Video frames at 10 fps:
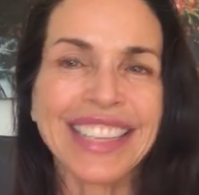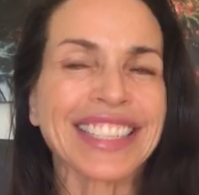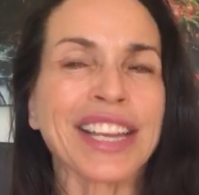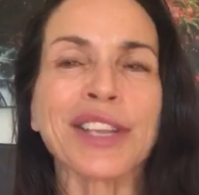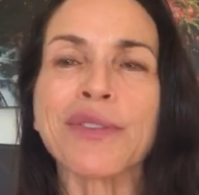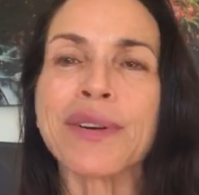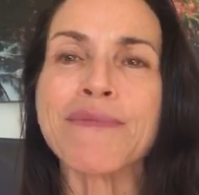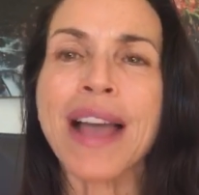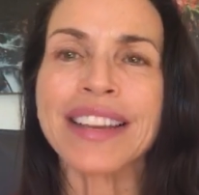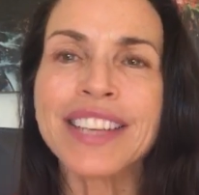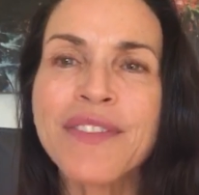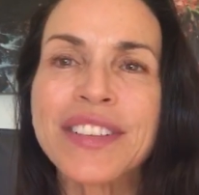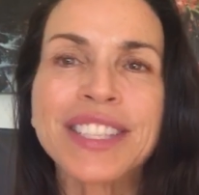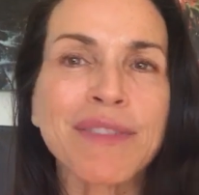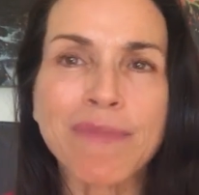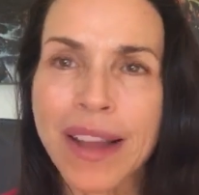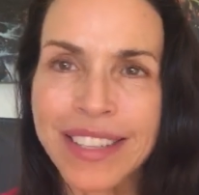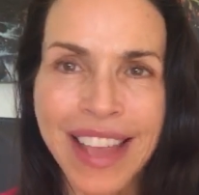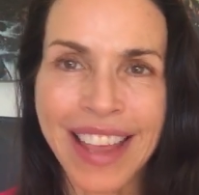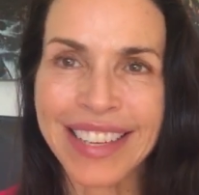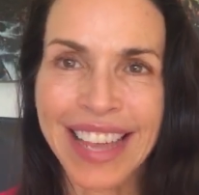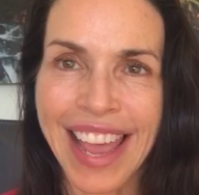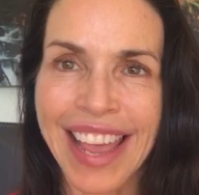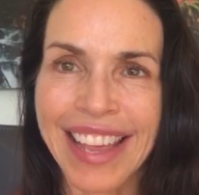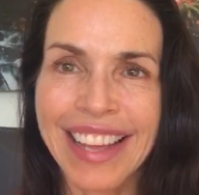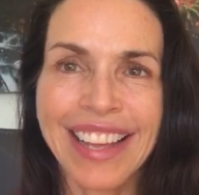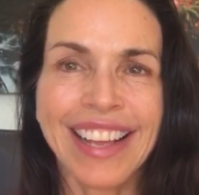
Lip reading: Sending you a magnificent Monday day.